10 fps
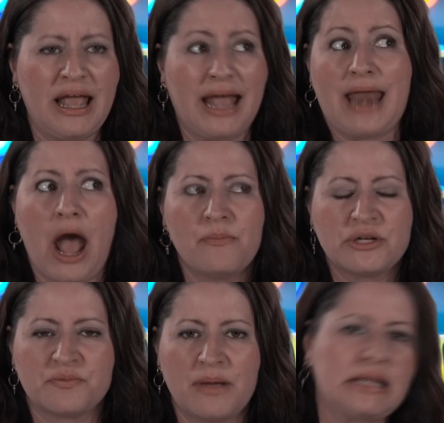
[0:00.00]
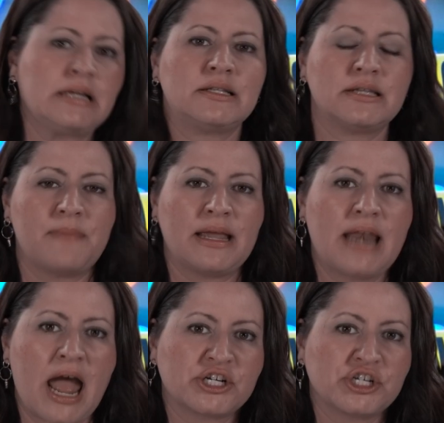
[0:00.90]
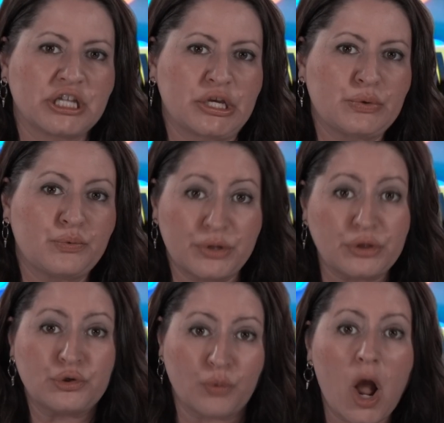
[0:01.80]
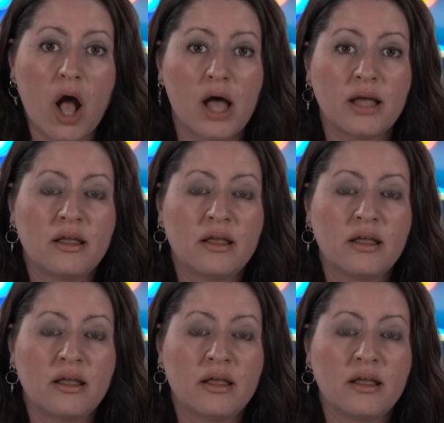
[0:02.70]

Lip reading: and how much money did Megan actually withdraw?